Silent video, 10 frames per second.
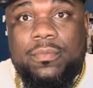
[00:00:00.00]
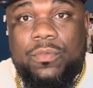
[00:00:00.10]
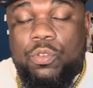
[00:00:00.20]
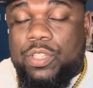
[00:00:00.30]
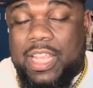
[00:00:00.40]

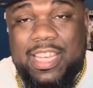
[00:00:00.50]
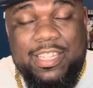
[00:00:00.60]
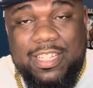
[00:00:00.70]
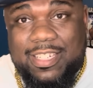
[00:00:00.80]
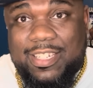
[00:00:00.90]
You see, he
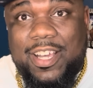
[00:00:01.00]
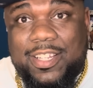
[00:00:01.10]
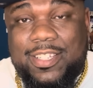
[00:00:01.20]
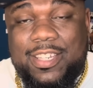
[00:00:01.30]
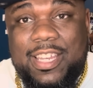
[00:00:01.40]

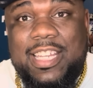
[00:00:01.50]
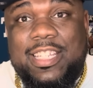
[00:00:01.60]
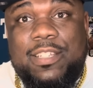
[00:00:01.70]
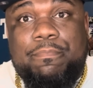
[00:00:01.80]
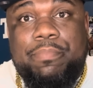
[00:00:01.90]

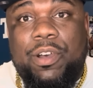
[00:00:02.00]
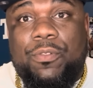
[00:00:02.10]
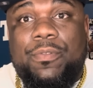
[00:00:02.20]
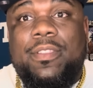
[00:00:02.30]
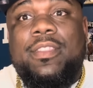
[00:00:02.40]
just
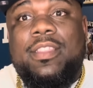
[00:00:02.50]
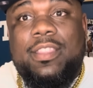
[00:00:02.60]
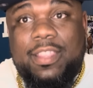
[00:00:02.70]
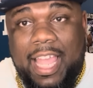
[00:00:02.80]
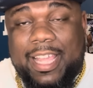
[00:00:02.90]
built. Like a